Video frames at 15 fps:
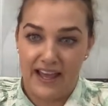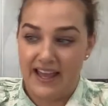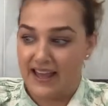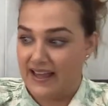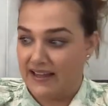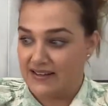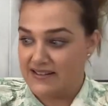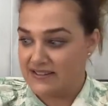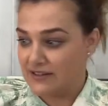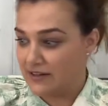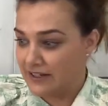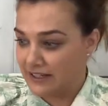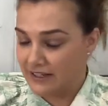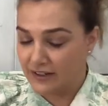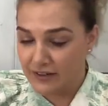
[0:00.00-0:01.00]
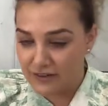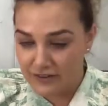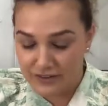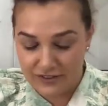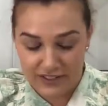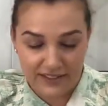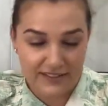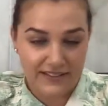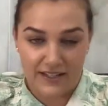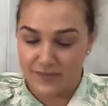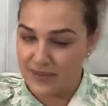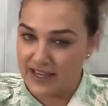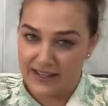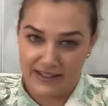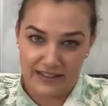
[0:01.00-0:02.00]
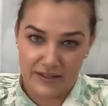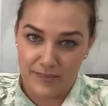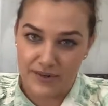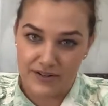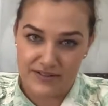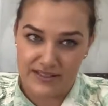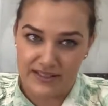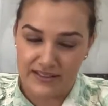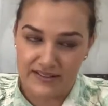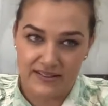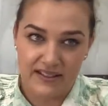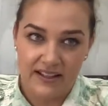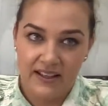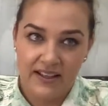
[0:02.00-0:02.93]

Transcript: and signing a contract and paying a deposit.